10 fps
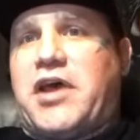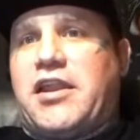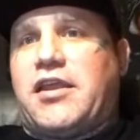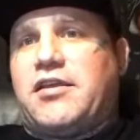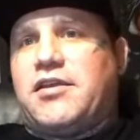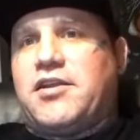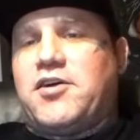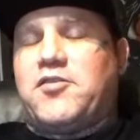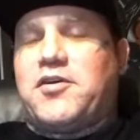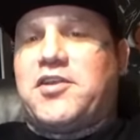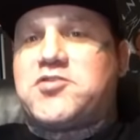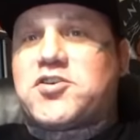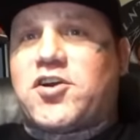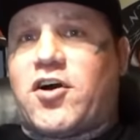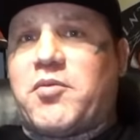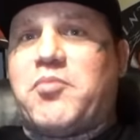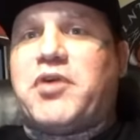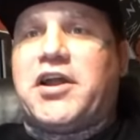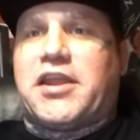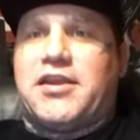petty, used to call me
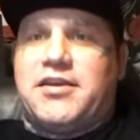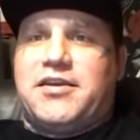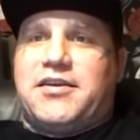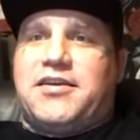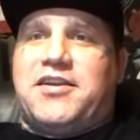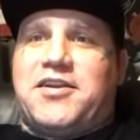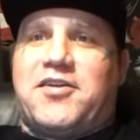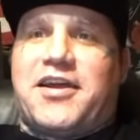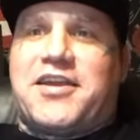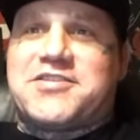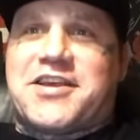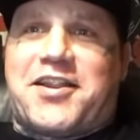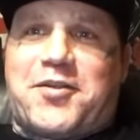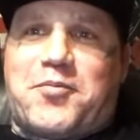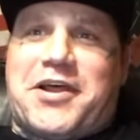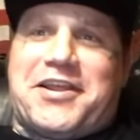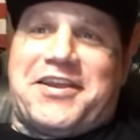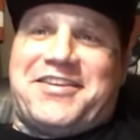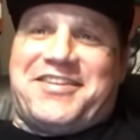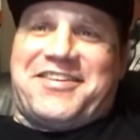Putty, like, cause I had a little
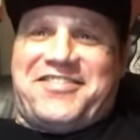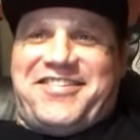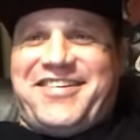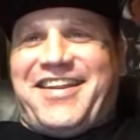belly, and